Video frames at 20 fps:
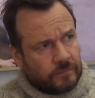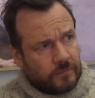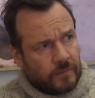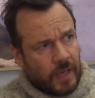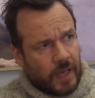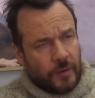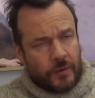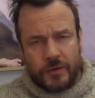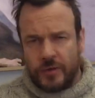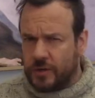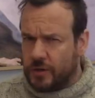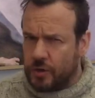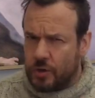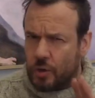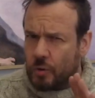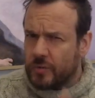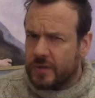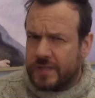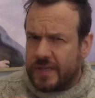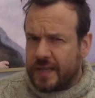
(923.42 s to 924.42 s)
and you
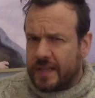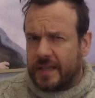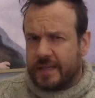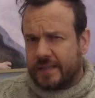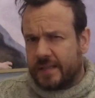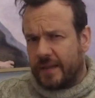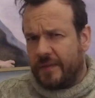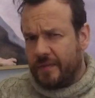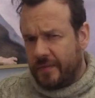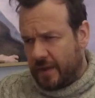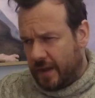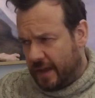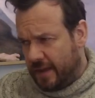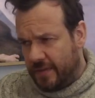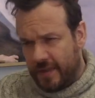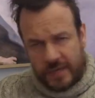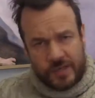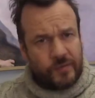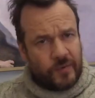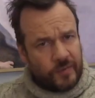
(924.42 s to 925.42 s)
don't see this in
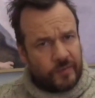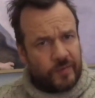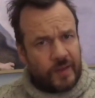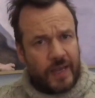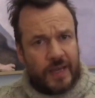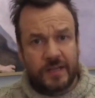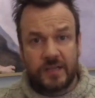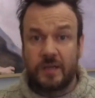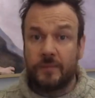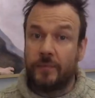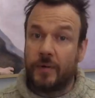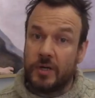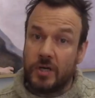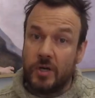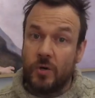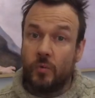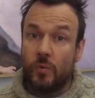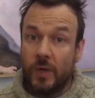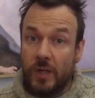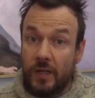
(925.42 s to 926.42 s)
this reflection, but
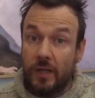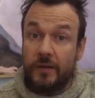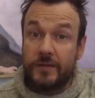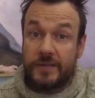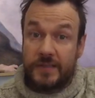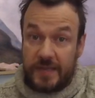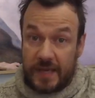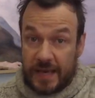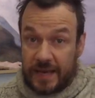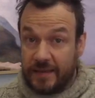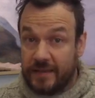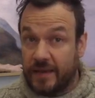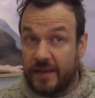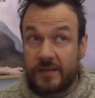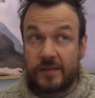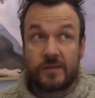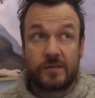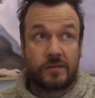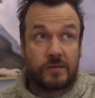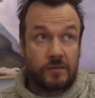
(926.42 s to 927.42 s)
you will see
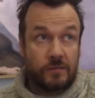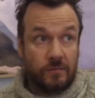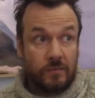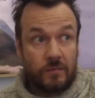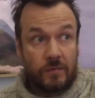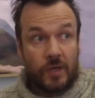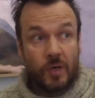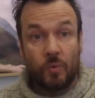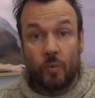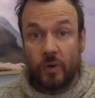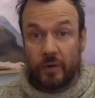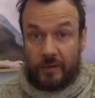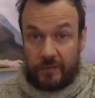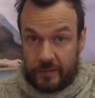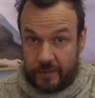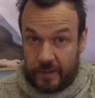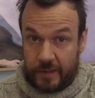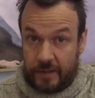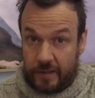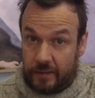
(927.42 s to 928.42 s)
this in one of
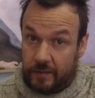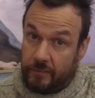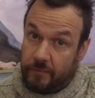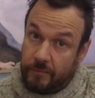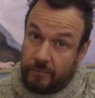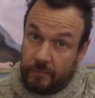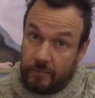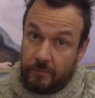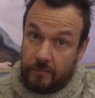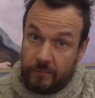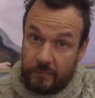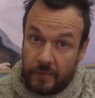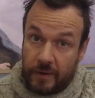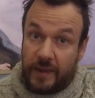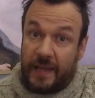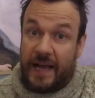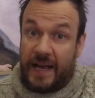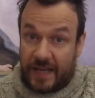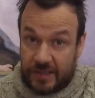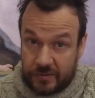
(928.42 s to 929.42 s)
the
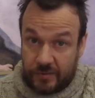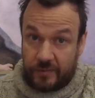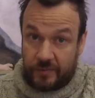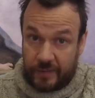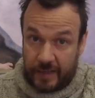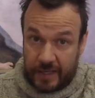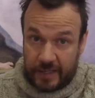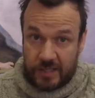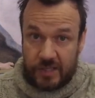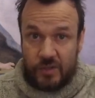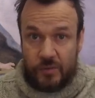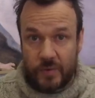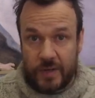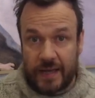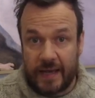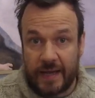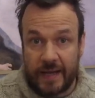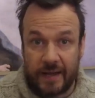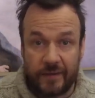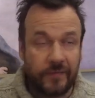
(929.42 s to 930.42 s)
last reflections we
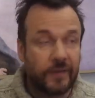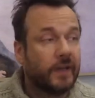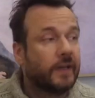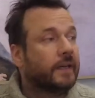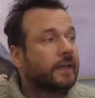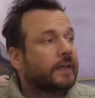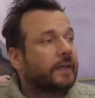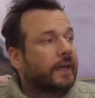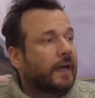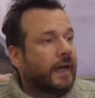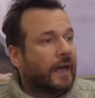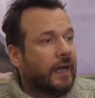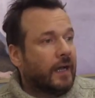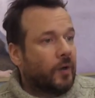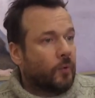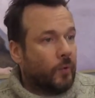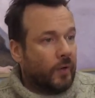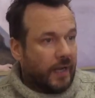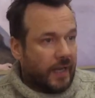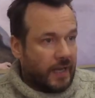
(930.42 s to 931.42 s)
have.
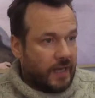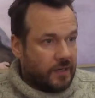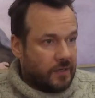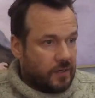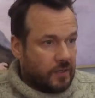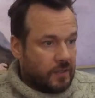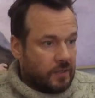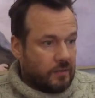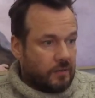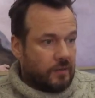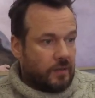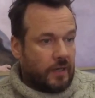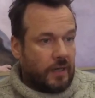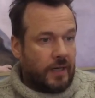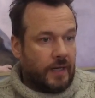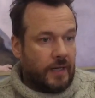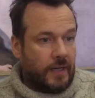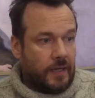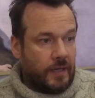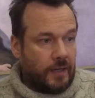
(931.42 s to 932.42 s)
There's
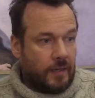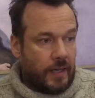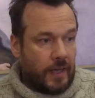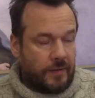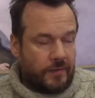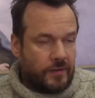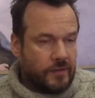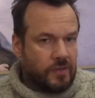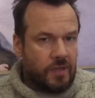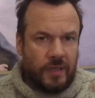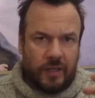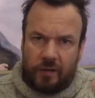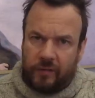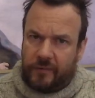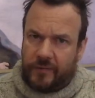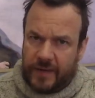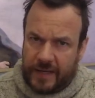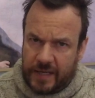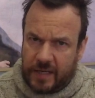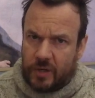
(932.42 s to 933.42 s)
a little
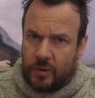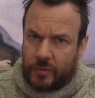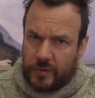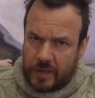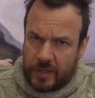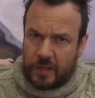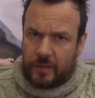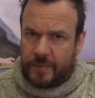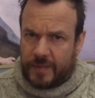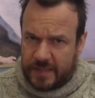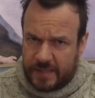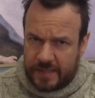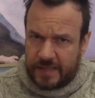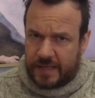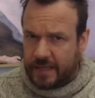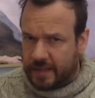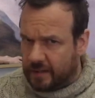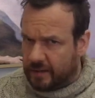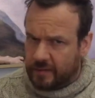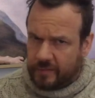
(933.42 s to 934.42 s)
video that you'll be
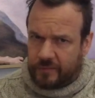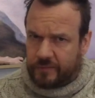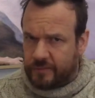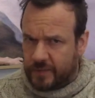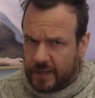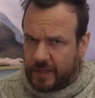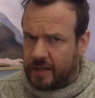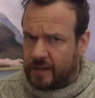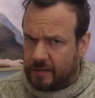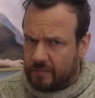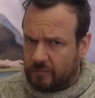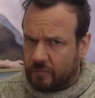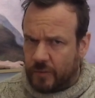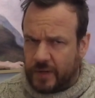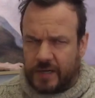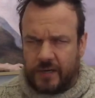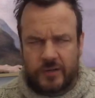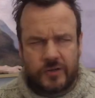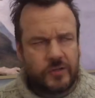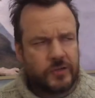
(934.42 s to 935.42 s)
seeing in a
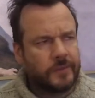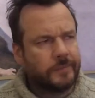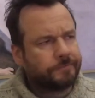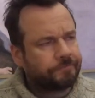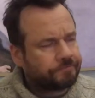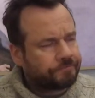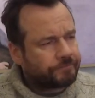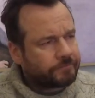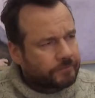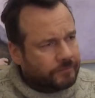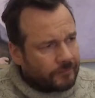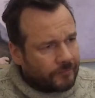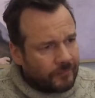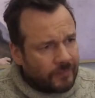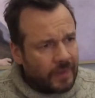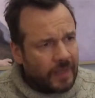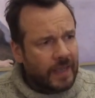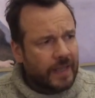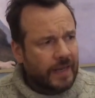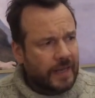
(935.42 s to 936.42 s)
week or two,
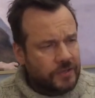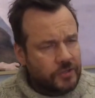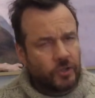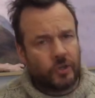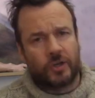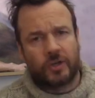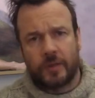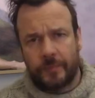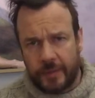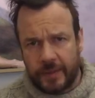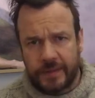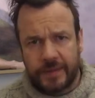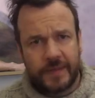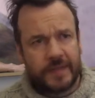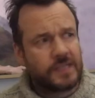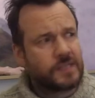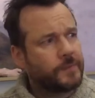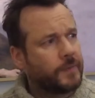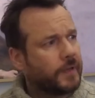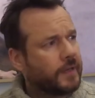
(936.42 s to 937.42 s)
and I talk about
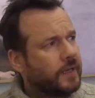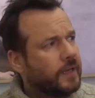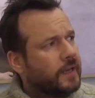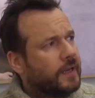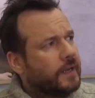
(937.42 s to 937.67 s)
this. But